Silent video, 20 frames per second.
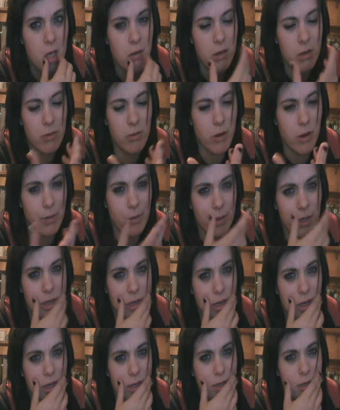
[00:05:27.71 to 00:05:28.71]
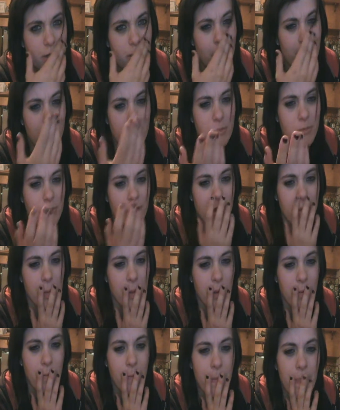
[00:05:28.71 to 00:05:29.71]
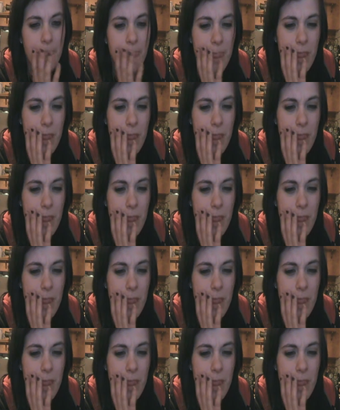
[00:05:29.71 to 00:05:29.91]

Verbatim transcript: You probably didn't. I wouldn't blame you.